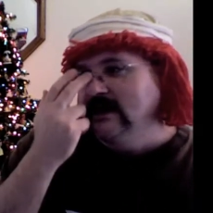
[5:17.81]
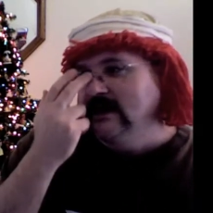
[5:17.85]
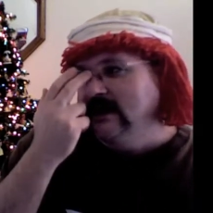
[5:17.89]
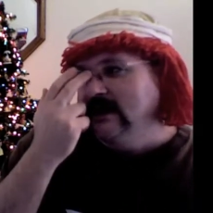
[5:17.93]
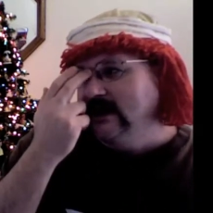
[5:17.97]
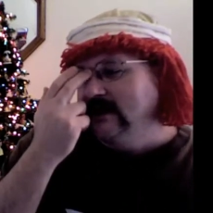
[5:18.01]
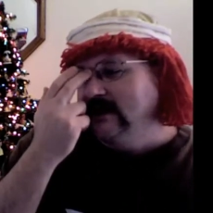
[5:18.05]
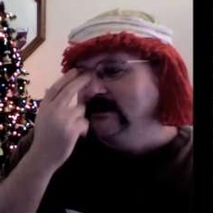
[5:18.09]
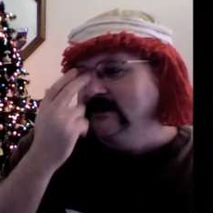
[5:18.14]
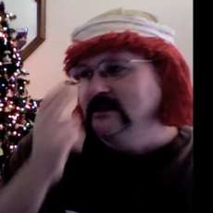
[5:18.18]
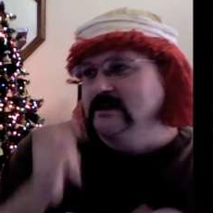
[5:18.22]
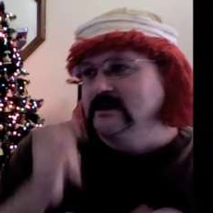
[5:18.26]

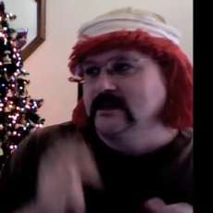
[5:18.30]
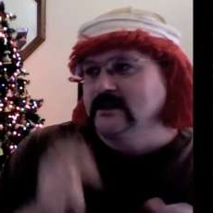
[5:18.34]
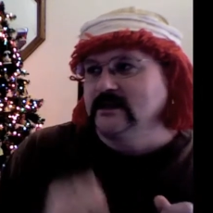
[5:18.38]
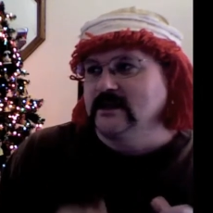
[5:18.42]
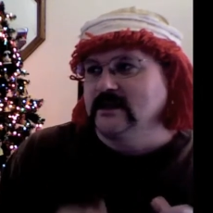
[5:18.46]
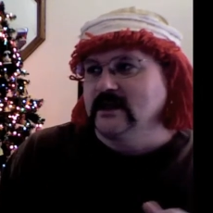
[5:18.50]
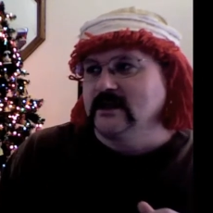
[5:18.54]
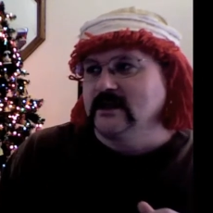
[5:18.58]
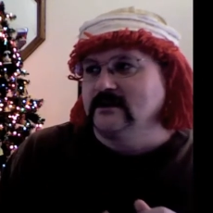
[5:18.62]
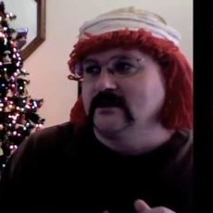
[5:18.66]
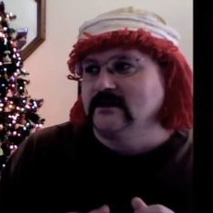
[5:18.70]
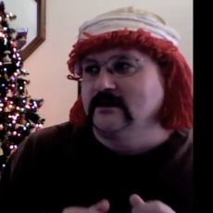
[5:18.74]
And then in the
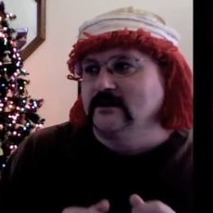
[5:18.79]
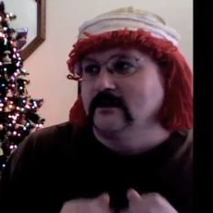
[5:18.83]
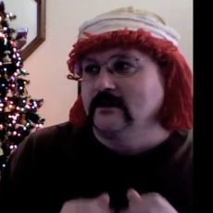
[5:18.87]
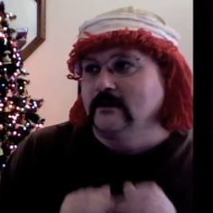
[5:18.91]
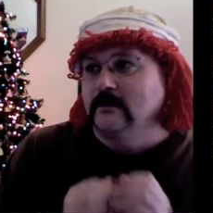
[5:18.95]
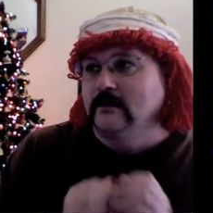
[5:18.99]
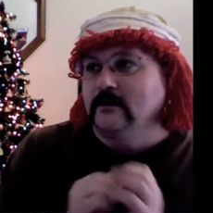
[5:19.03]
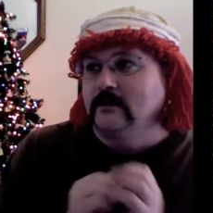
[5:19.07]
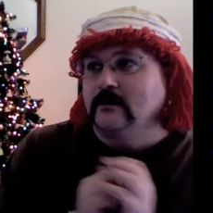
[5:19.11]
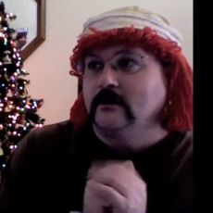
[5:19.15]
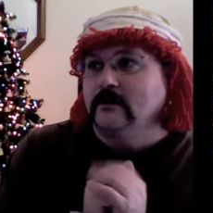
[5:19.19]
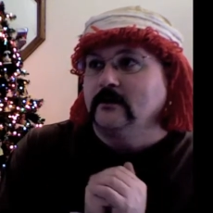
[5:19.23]
end,
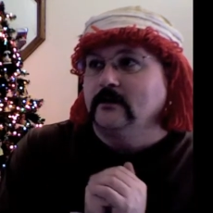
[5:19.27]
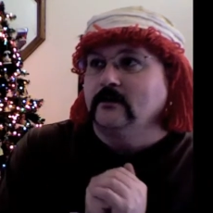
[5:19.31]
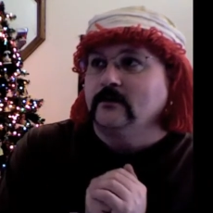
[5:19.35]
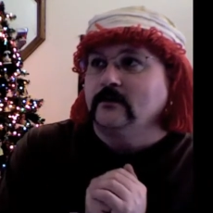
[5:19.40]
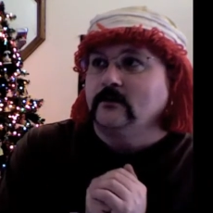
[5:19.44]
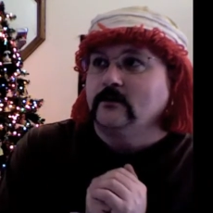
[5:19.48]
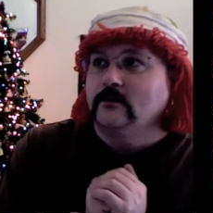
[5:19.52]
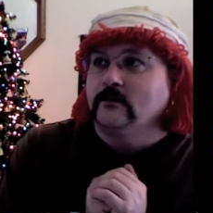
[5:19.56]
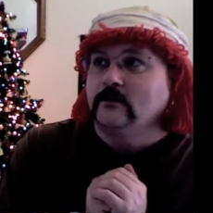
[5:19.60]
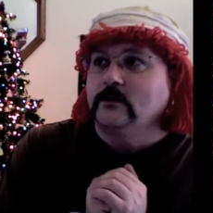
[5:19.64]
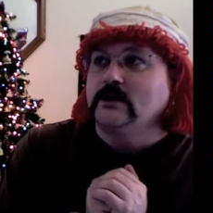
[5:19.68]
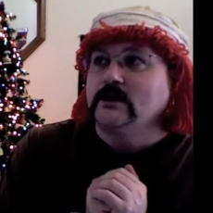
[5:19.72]

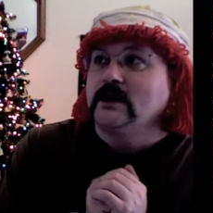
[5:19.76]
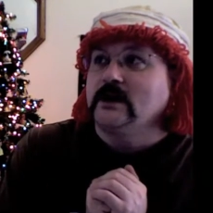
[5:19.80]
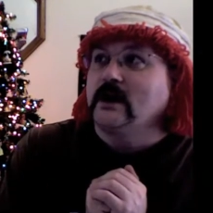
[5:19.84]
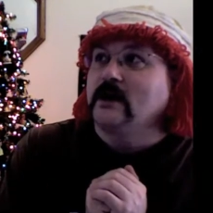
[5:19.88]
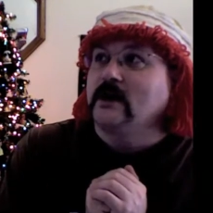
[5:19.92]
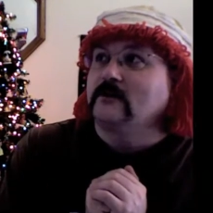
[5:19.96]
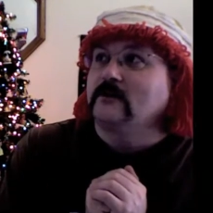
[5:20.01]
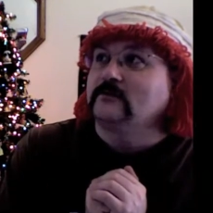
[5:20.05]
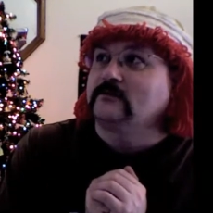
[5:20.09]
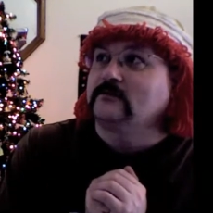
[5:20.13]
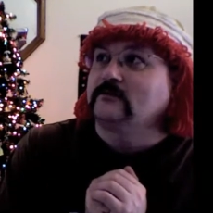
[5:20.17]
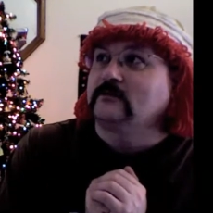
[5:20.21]
we
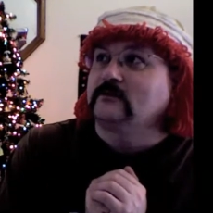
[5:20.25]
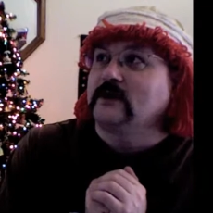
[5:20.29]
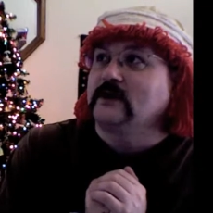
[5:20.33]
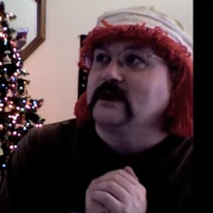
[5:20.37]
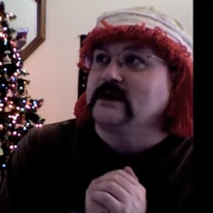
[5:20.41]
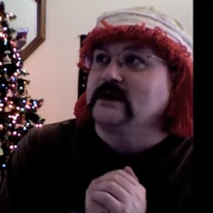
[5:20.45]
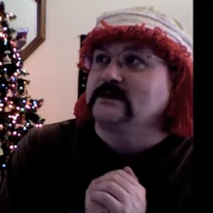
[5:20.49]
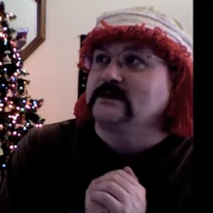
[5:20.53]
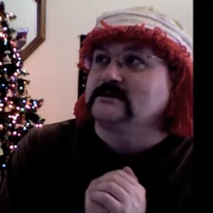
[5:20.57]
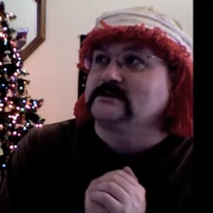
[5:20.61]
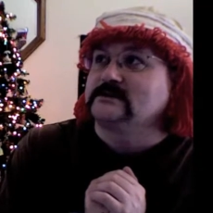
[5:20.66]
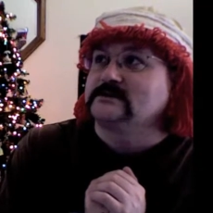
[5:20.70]
are
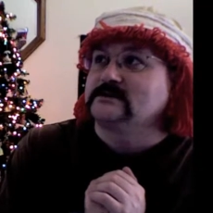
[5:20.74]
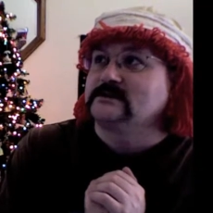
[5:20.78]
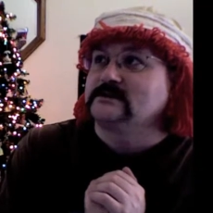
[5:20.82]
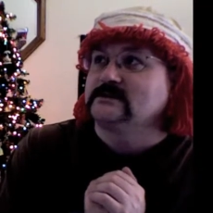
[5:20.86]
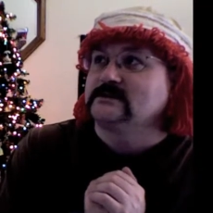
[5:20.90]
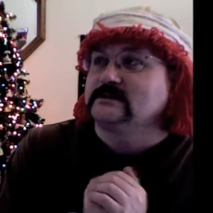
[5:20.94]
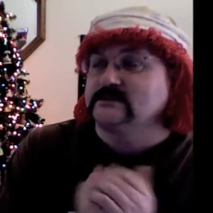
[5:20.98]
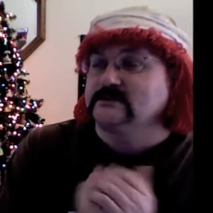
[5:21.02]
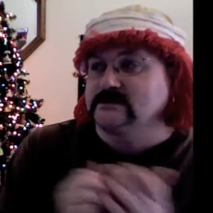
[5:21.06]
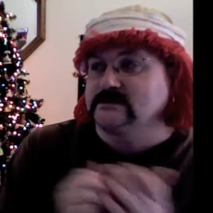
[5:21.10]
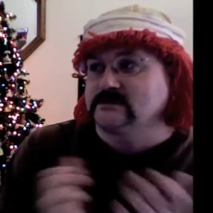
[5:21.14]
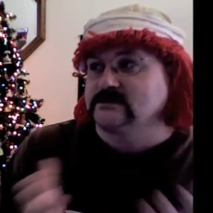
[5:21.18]
friends.
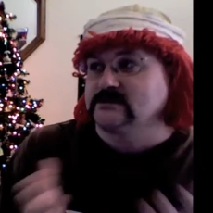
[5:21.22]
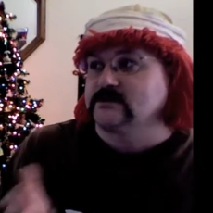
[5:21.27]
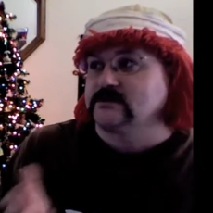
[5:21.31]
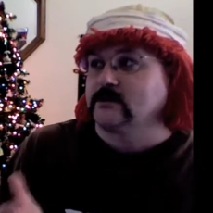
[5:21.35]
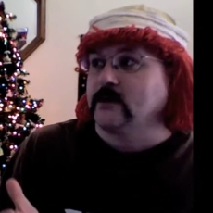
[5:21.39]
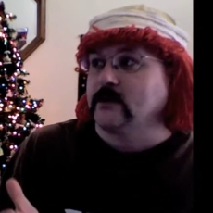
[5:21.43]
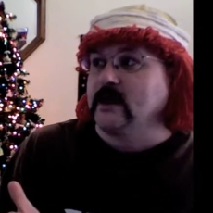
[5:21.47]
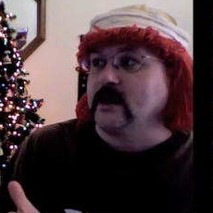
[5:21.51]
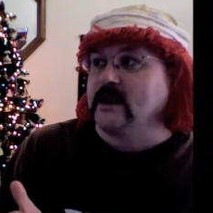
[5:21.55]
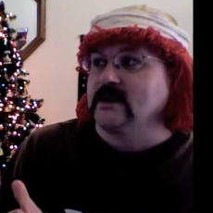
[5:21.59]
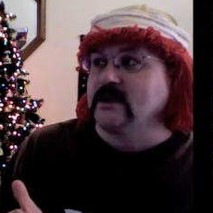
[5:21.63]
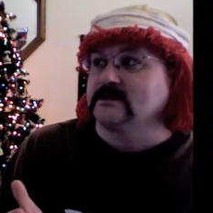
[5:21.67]
This is
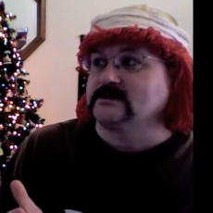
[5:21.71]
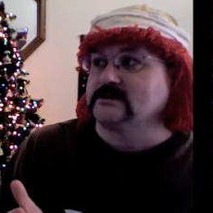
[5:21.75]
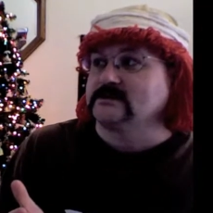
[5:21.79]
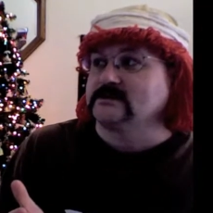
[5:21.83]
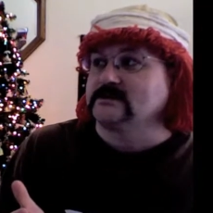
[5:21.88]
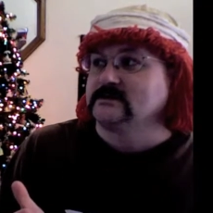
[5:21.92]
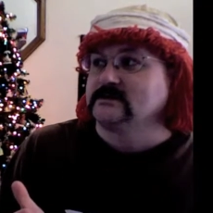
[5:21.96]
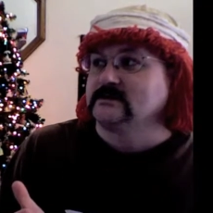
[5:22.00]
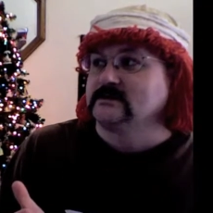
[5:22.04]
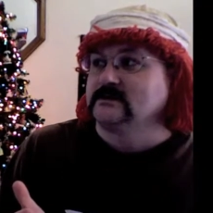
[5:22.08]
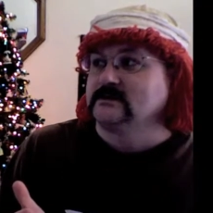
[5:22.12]
great.